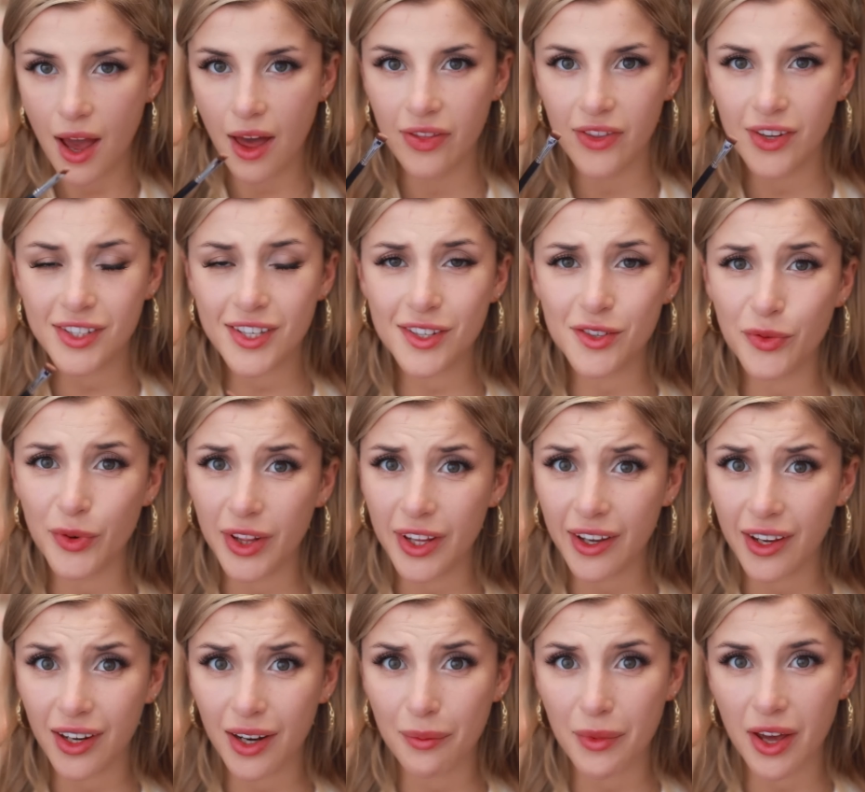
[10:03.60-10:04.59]
And this is
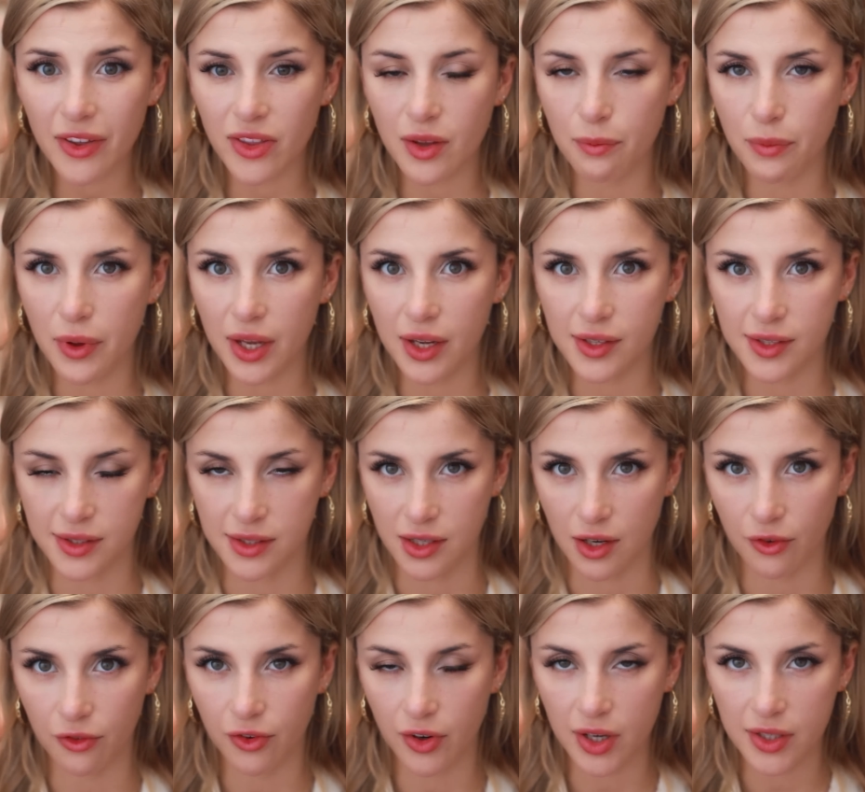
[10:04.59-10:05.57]
really going to make the biggest
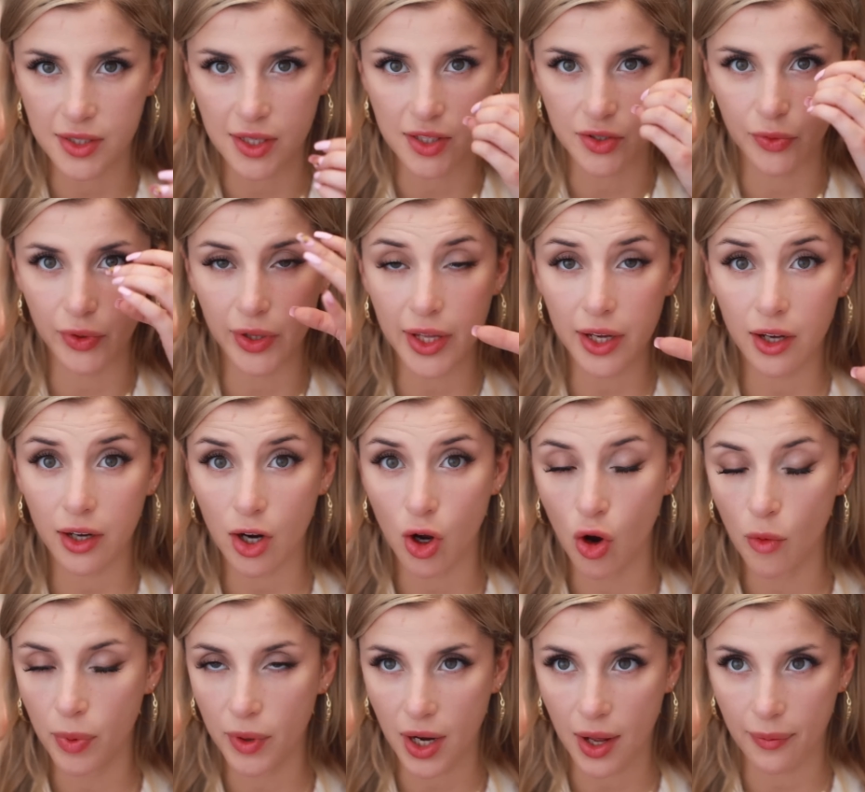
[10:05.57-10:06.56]
difference. It's really going
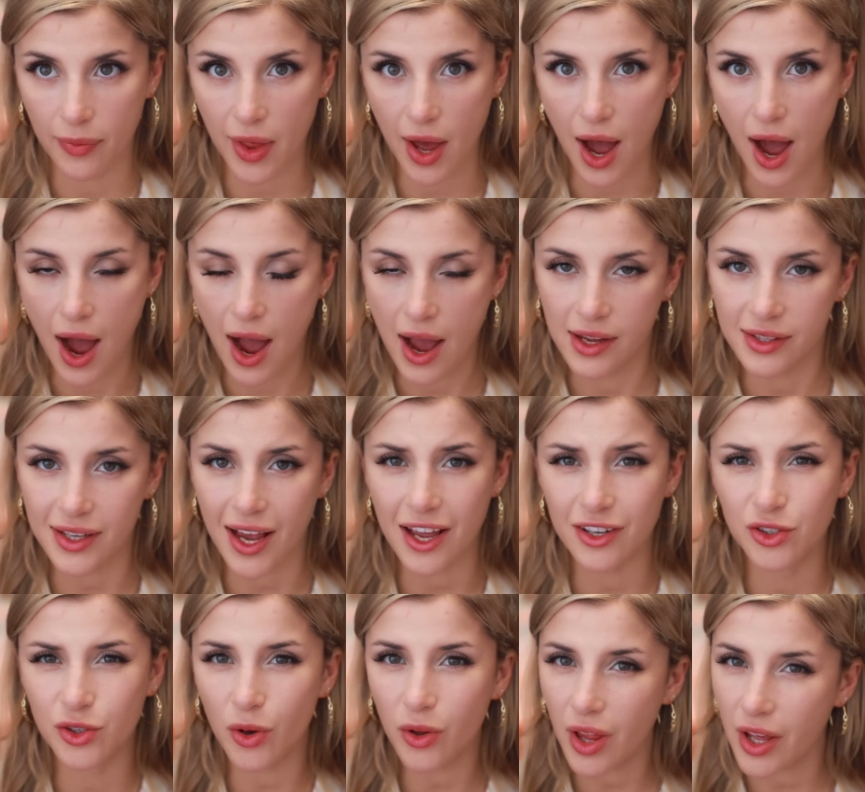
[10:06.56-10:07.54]
to open up the eyes.
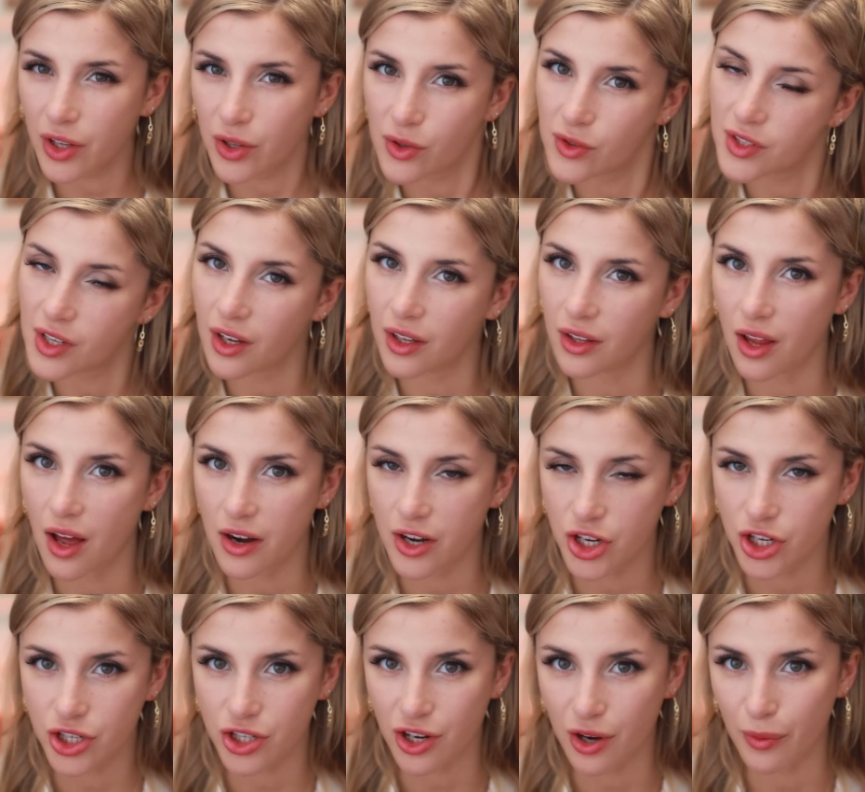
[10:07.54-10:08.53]
I don't like using a lot
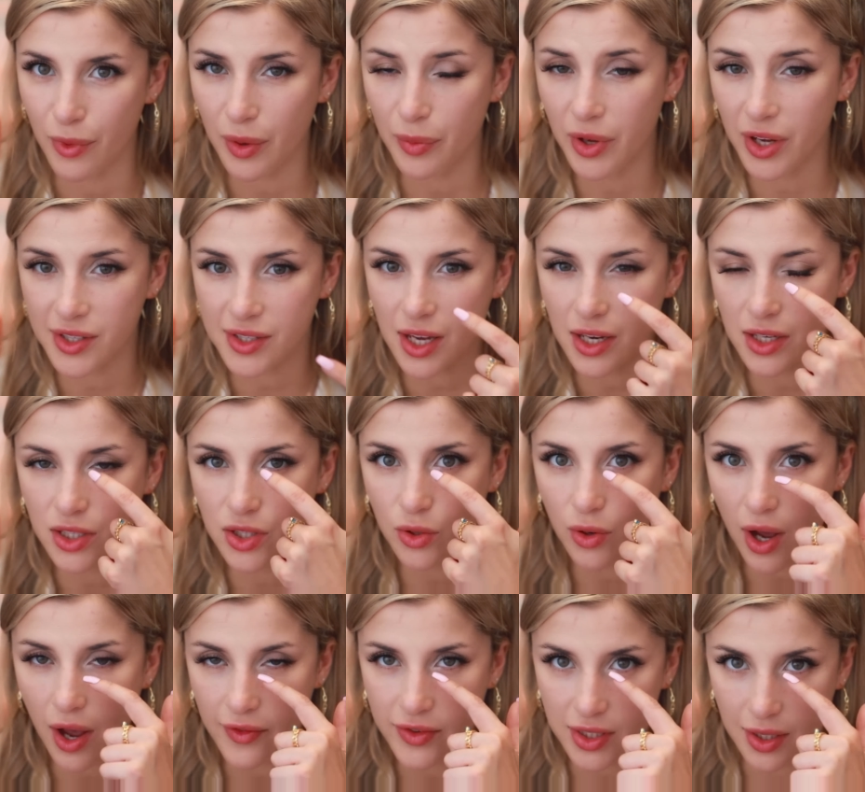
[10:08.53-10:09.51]
of shimmer because I
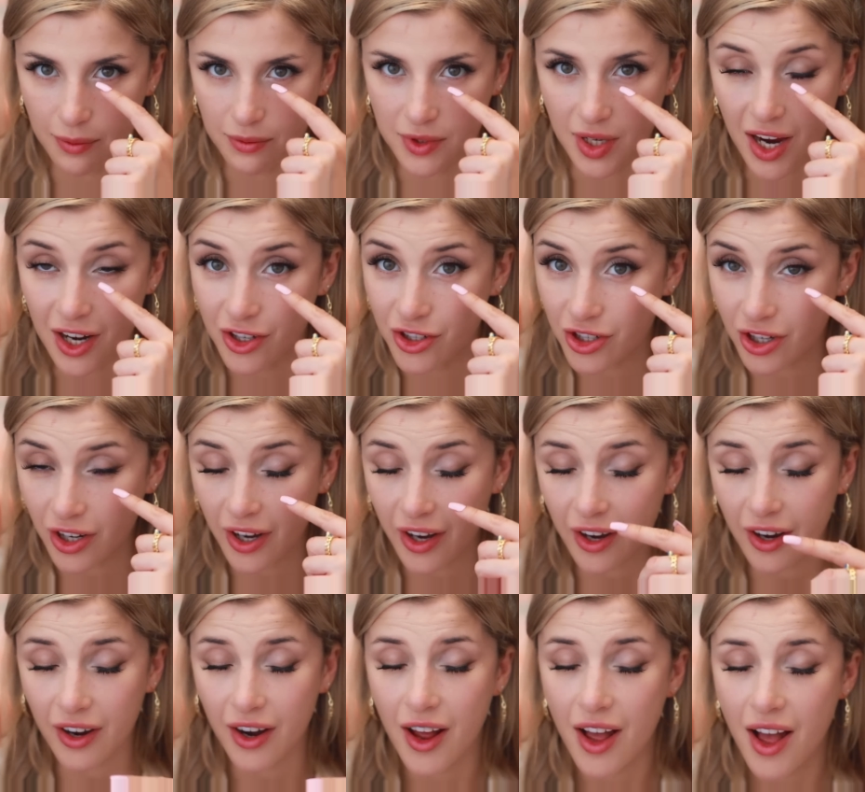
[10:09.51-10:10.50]
do have some texture
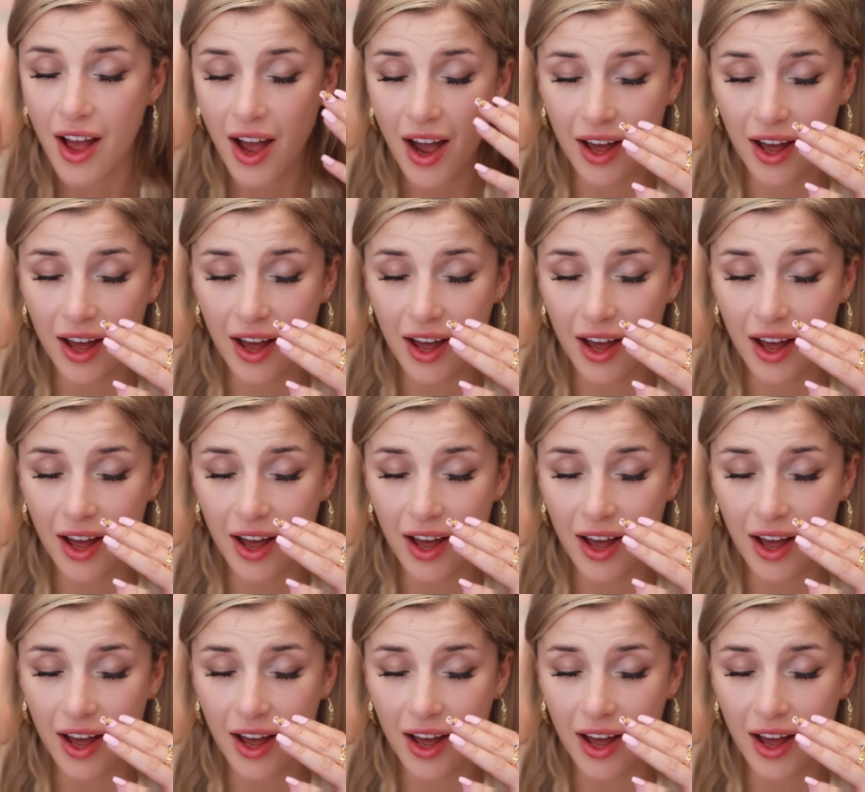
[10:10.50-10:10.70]
here.